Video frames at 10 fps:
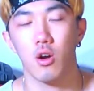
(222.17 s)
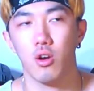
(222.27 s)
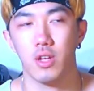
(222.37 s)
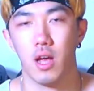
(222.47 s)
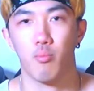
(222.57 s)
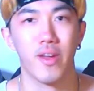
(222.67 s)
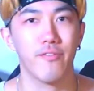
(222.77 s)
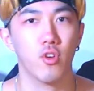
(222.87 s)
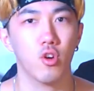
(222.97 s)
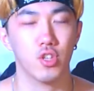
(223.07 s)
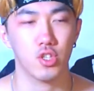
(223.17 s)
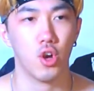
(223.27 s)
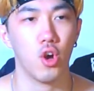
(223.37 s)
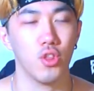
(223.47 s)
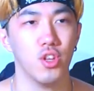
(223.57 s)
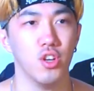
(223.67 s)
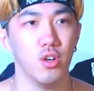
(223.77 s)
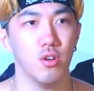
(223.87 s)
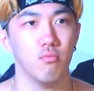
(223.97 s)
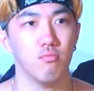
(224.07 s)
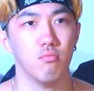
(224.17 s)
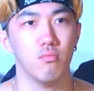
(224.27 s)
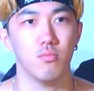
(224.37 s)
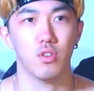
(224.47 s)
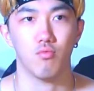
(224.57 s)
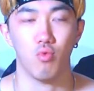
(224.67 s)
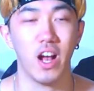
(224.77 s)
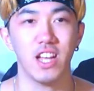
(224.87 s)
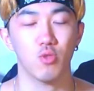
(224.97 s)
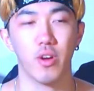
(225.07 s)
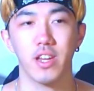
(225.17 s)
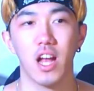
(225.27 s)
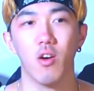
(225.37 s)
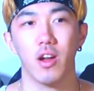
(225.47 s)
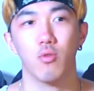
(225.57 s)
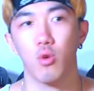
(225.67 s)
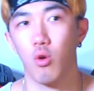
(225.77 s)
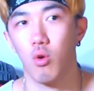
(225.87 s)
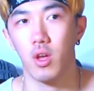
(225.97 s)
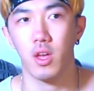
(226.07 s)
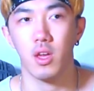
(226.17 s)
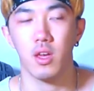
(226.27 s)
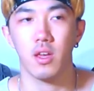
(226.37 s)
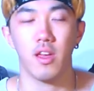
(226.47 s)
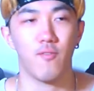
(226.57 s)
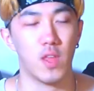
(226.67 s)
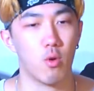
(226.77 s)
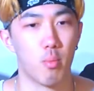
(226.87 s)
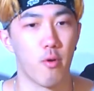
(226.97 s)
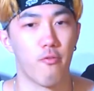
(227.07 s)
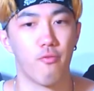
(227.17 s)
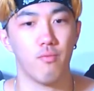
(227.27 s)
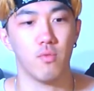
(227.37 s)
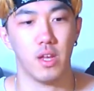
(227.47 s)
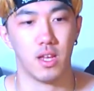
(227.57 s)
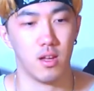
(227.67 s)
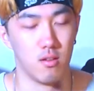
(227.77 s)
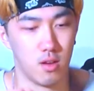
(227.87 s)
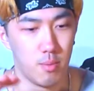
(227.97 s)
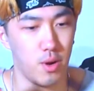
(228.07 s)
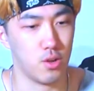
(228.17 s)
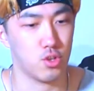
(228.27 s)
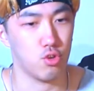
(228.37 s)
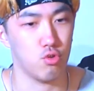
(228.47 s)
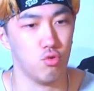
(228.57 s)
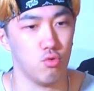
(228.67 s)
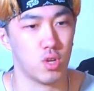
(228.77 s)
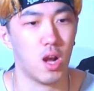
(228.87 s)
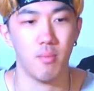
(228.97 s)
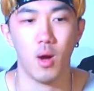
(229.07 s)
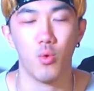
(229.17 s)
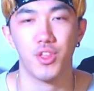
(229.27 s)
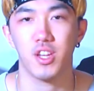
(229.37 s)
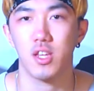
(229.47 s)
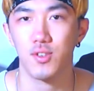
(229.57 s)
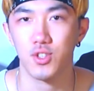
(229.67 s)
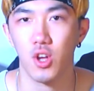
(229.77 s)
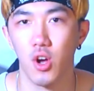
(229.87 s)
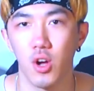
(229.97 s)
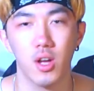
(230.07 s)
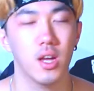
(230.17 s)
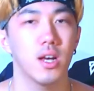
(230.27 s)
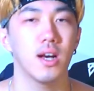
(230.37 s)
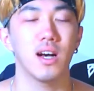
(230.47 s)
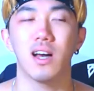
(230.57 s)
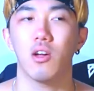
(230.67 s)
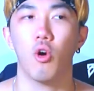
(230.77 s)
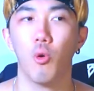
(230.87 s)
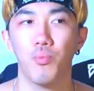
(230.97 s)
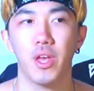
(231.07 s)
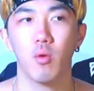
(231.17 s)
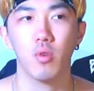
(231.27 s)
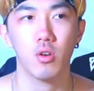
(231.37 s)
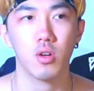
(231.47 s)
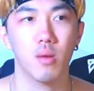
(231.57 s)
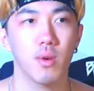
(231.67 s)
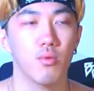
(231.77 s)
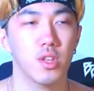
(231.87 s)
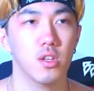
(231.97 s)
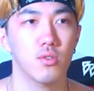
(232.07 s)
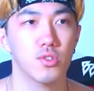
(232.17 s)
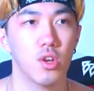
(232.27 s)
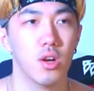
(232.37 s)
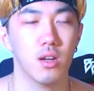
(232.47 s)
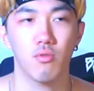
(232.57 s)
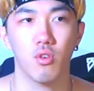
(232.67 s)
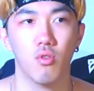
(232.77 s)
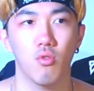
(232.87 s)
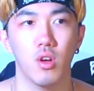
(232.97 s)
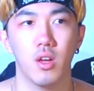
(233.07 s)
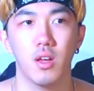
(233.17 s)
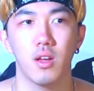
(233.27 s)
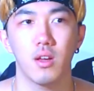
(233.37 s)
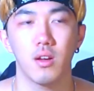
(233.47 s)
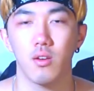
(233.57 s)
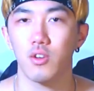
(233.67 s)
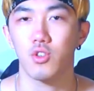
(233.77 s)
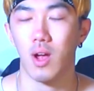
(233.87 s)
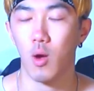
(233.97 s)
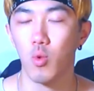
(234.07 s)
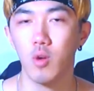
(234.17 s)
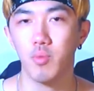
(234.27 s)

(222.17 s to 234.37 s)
yeah, Brave Girls is on the rise right now. I don't know if they were about to come out with a new song. I hope they will come out with a new song. I don't know. So I will be